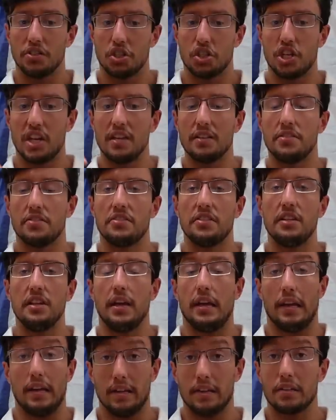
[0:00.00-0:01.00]
Gen
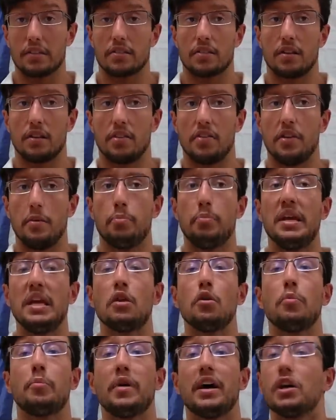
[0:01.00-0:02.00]
Z is the
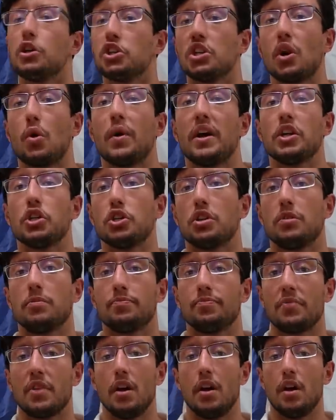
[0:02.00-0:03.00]
Peter Pan generation.
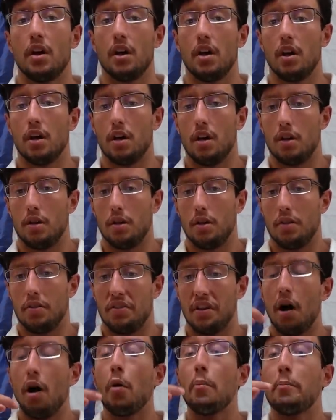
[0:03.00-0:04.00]

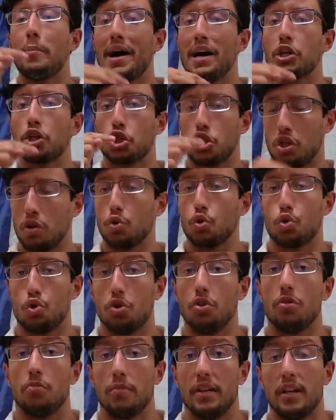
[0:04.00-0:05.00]
There are man
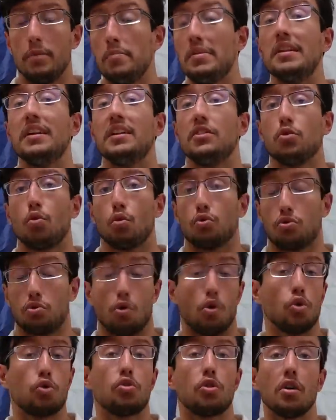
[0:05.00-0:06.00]
children in
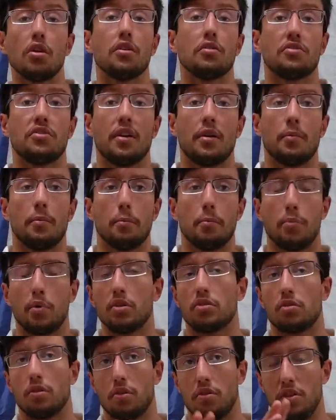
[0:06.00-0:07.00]
millennials, a ton of them,
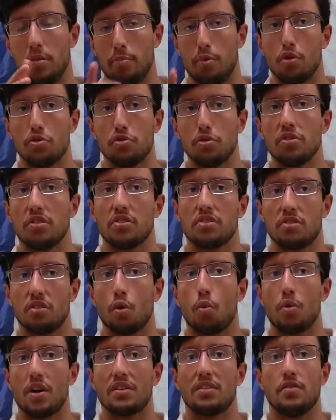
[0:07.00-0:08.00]
but the percent is
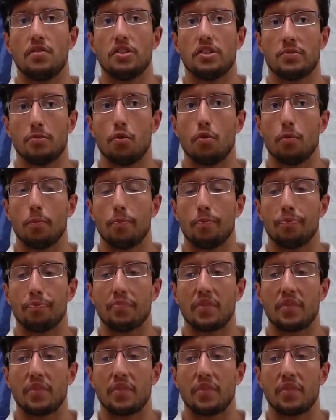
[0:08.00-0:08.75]
still relatively small.